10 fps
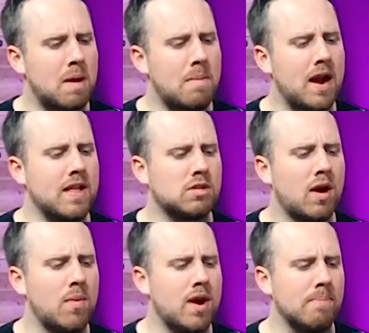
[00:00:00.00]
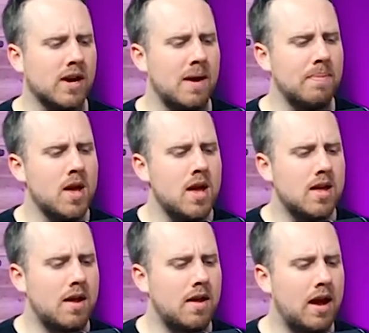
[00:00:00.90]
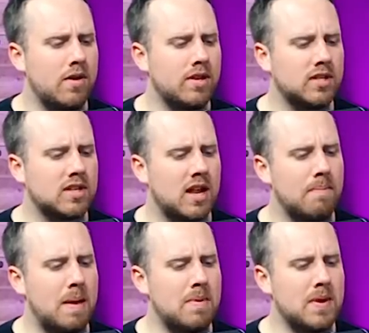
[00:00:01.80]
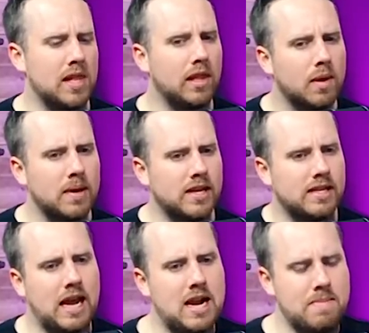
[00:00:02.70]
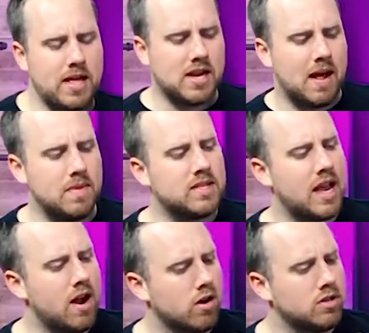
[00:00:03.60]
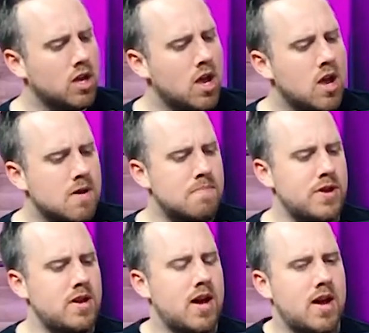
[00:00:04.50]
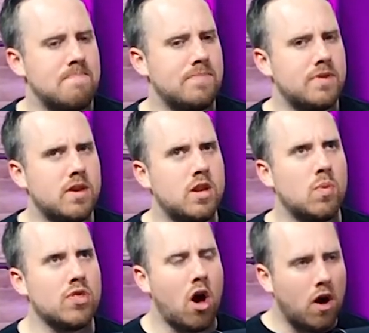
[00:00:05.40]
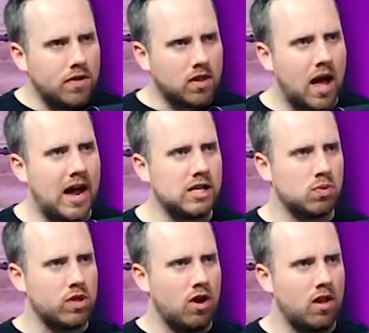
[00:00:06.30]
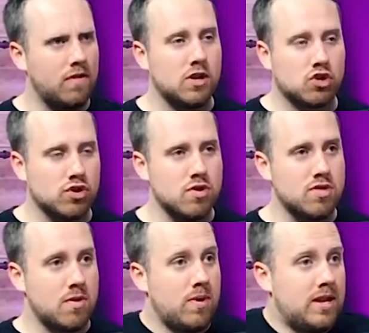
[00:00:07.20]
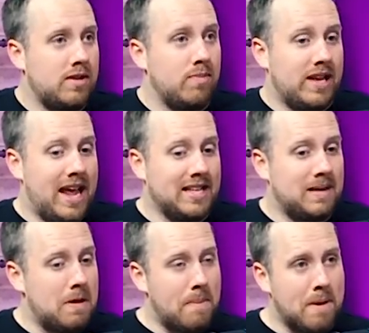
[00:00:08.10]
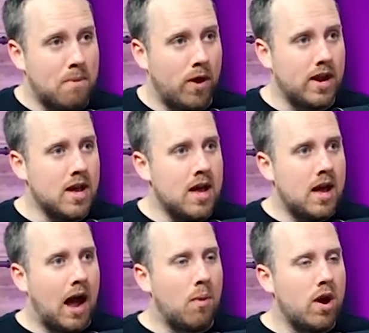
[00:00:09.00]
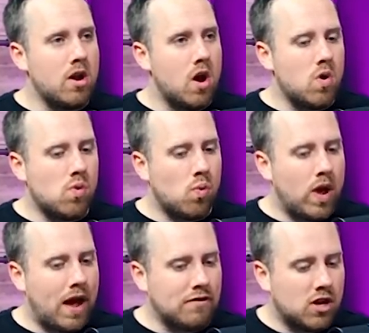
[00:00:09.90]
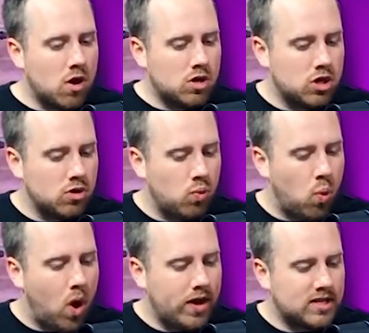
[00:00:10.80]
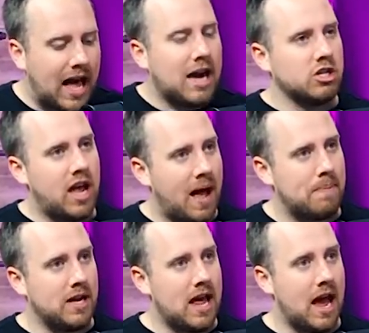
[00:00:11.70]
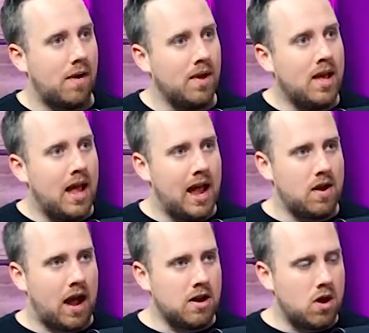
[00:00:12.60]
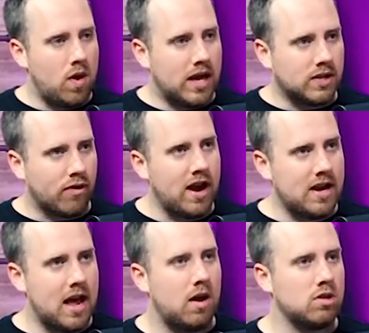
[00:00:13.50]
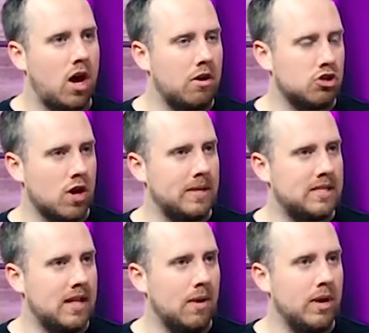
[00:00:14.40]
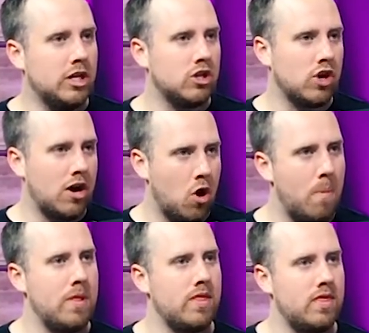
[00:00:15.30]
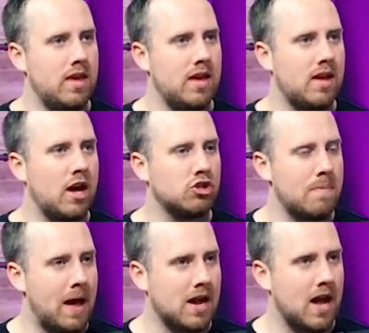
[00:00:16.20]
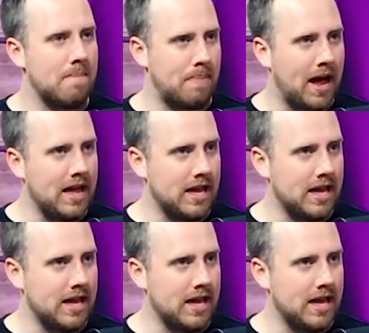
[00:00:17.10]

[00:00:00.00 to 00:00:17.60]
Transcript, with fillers: my mind. And that's why I want to bring up. And I know this is going to maybe be a little bit dated by the time this airs, but um, you know, with all the lies, with all of the truth that we we can't seem to pinpoint, I want to know. We have to go to what's actually happening now. And I know as of right now, Donald Trump has said that we should try to open the country back up by